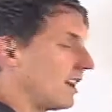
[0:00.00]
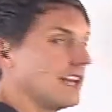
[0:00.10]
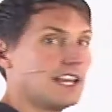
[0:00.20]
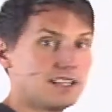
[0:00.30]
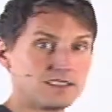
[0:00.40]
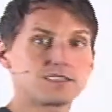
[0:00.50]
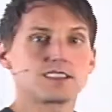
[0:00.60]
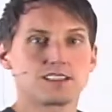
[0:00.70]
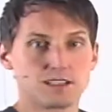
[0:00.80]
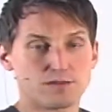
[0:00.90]

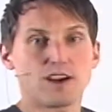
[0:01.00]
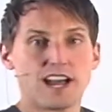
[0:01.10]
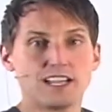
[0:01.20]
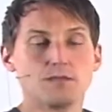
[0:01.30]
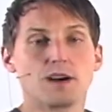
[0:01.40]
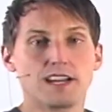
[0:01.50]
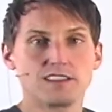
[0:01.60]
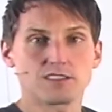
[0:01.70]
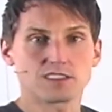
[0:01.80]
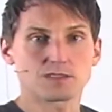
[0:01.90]
is defined by
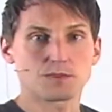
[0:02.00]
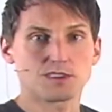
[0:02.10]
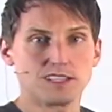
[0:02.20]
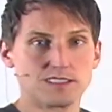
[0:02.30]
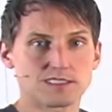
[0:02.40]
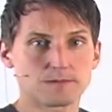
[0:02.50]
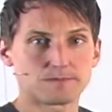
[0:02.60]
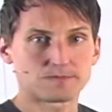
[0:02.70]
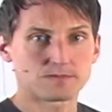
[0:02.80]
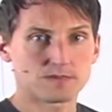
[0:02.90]
their experience.
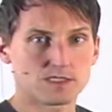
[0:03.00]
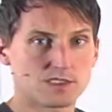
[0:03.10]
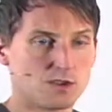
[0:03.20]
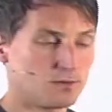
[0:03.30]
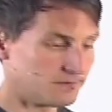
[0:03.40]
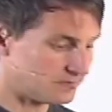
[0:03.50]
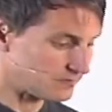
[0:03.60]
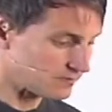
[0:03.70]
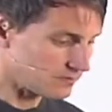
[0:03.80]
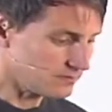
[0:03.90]
So
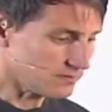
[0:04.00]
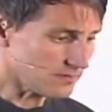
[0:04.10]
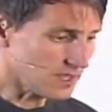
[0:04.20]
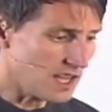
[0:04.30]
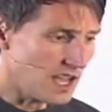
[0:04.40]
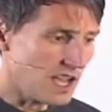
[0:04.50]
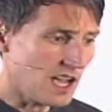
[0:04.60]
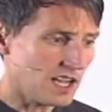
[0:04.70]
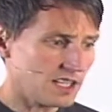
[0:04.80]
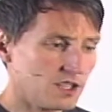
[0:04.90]

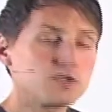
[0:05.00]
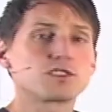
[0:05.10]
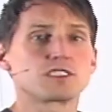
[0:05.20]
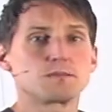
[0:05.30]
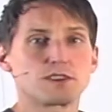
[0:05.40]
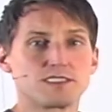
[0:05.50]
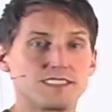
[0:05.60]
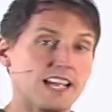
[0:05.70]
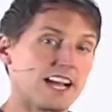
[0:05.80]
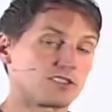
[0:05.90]
user experience,
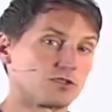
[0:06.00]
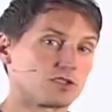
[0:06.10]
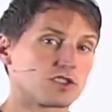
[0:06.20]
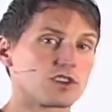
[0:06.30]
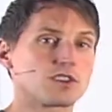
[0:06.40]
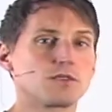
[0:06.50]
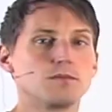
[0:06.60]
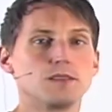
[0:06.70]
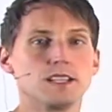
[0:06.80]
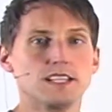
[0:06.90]
the actual
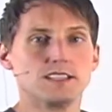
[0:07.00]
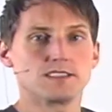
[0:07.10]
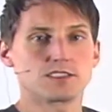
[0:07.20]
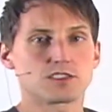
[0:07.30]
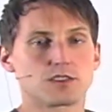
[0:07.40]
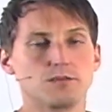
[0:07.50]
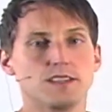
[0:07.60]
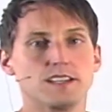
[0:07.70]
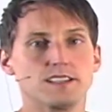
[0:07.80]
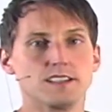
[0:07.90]
term, is a term
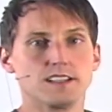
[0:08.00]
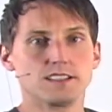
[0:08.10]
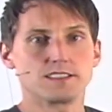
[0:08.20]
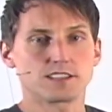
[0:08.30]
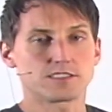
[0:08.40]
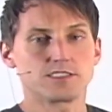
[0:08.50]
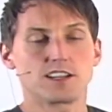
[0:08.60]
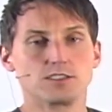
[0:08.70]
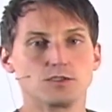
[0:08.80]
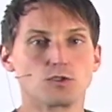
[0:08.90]
that Dr.
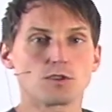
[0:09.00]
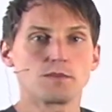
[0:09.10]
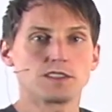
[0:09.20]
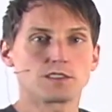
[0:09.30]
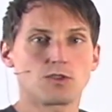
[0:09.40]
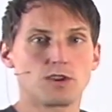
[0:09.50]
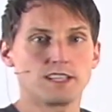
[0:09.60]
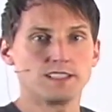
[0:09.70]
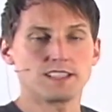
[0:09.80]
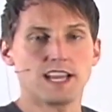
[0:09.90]
Donald Norman
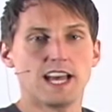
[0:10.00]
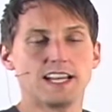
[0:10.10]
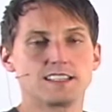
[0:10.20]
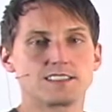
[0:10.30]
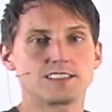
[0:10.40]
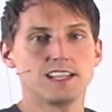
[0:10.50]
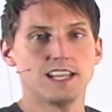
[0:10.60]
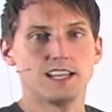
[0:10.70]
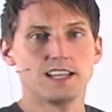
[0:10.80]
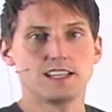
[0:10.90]
coined at
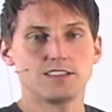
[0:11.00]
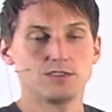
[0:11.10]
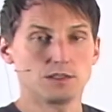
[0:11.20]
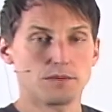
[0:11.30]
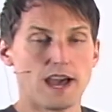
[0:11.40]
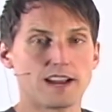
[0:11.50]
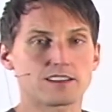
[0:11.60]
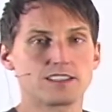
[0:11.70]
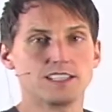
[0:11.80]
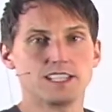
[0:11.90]

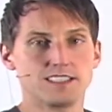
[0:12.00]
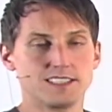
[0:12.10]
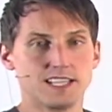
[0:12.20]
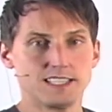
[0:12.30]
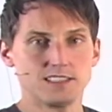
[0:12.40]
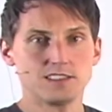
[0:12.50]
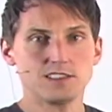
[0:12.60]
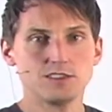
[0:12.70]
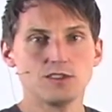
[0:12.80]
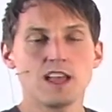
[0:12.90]
Hewlett-Packard in
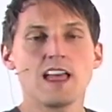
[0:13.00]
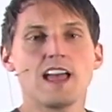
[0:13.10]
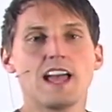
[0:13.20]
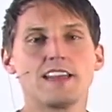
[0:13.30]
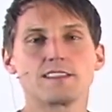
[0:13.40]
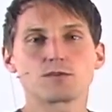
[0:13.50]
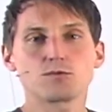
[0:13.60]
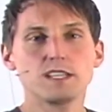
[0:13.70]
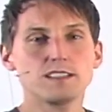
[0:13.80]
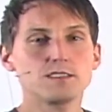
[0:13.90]
1992. And the
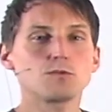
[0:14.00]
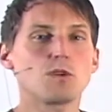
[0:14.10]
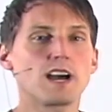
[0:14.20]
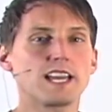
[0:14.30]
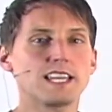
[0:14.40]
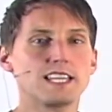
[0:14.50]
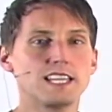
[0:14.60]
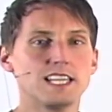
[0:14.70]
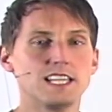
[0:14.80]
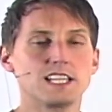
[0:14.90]
reason why
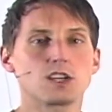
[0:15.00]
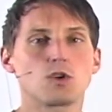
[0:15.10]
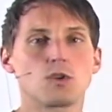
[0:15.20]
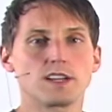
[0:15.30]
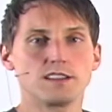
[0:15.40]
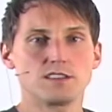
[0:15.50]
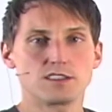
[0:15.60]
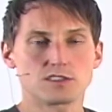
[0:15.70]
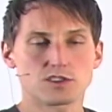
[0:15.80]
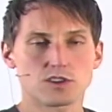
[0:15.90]
he coined
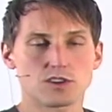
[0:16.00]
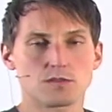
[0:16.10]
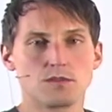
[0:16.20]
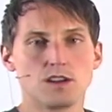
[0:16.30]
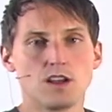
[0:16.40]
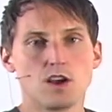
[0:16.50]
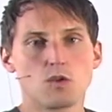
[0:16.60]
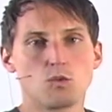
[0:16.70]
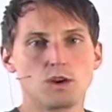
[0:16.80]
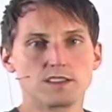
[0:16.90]
the term
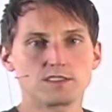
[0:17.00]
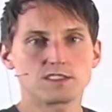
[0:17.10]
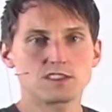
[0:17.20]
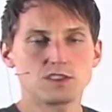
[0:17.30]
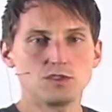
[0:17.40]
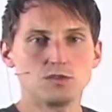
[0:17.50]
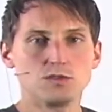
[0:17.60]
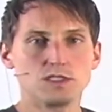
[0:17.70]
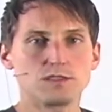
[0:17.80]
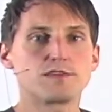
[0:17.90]
was
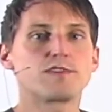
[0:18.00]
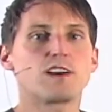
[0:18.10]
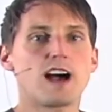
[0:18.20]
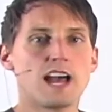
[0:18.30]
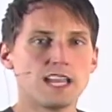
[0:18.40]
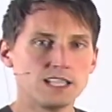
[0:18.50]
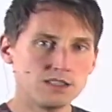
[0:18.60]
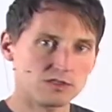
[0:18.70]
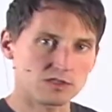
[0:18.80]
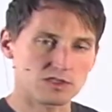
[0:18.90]
to define
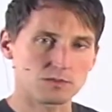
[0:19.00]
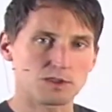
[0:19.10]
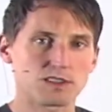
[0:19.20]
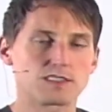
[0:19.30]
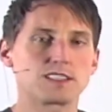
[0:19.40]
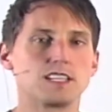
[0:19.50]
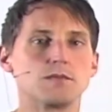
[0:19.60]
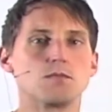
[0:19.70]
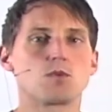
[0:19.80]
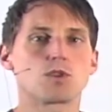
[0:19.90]
user experience in a
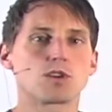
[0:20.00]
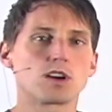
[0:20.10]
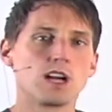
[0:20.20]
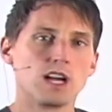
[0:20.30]
more